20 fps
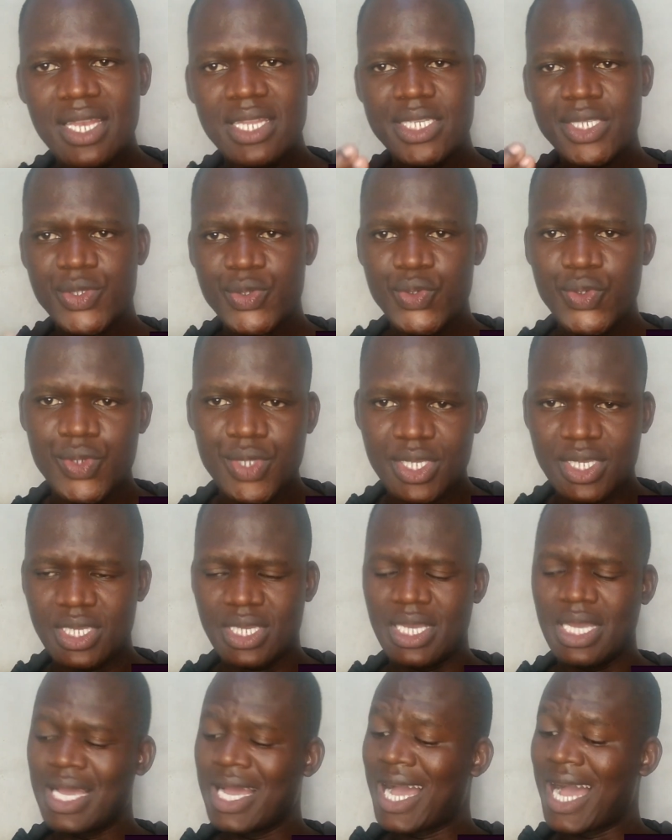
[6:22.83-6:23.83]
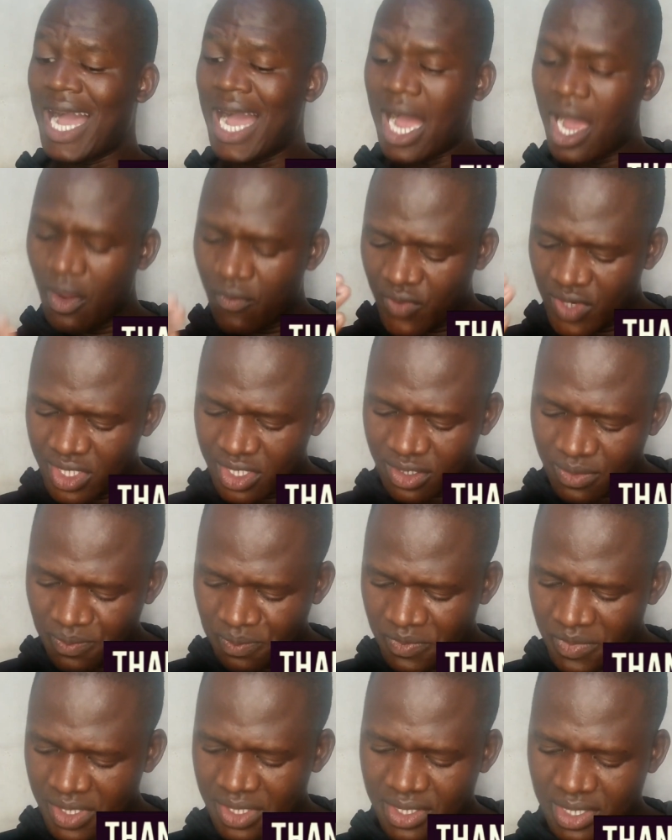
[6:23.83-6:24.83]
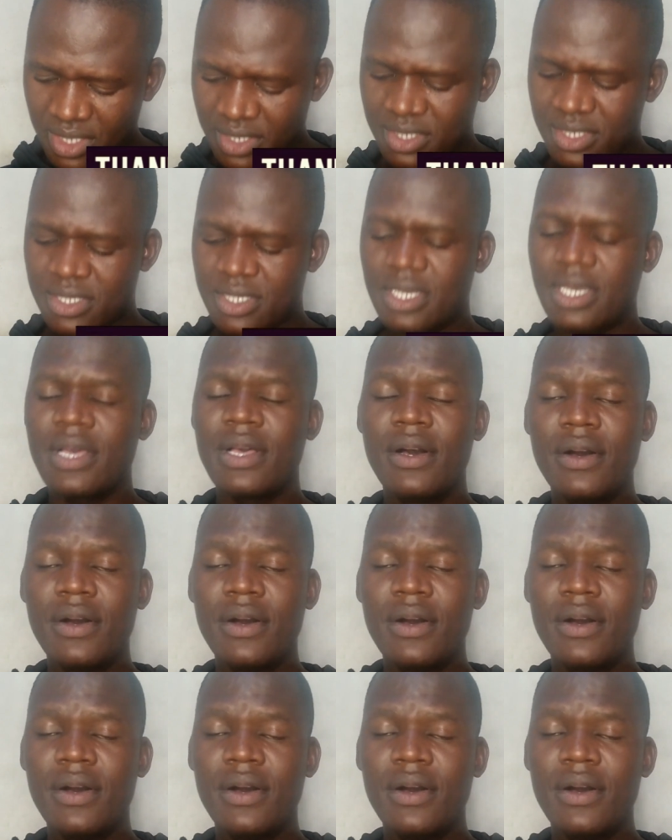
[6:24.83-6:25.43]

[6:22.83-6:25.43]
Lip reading: Linturi have dismisses